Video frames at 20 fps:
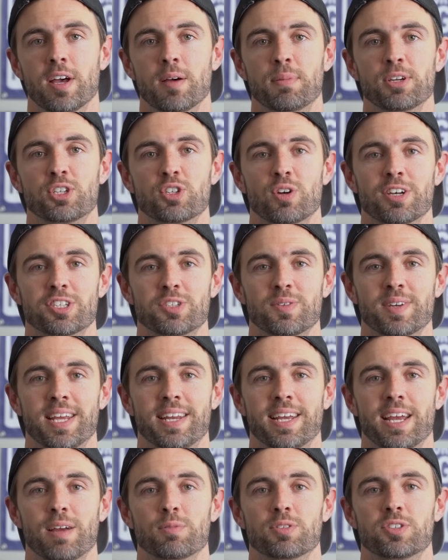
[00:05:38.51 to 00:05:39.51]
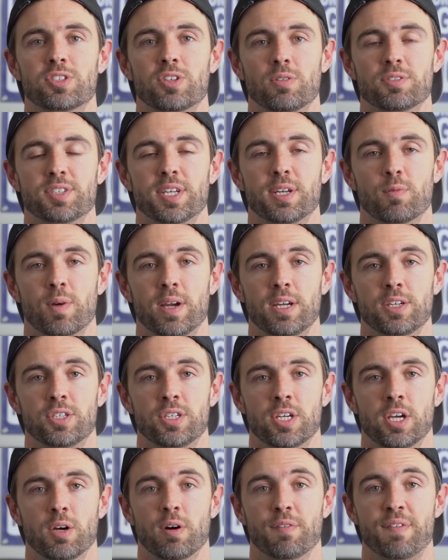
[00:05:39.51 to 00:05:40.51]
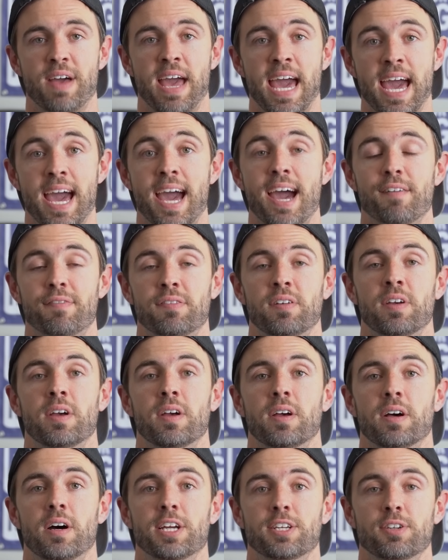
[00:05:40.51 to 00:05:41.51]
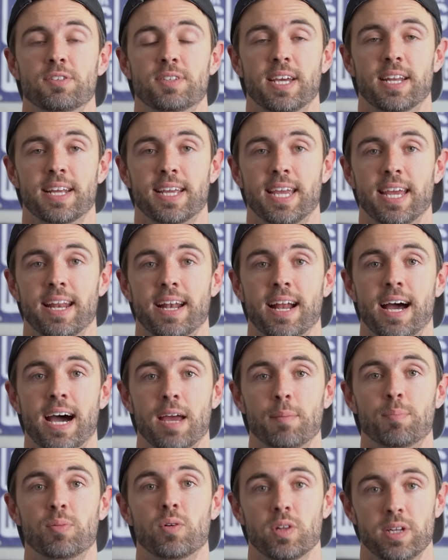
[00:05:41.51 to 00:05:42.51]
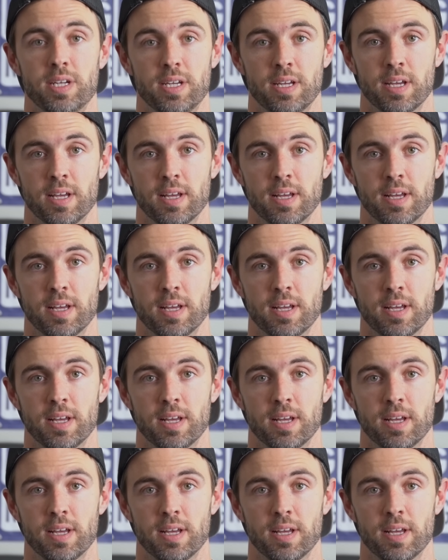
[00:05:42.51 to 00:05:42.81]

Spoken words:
but you're also getting a resulting ratio of half on your dedicated high pulley.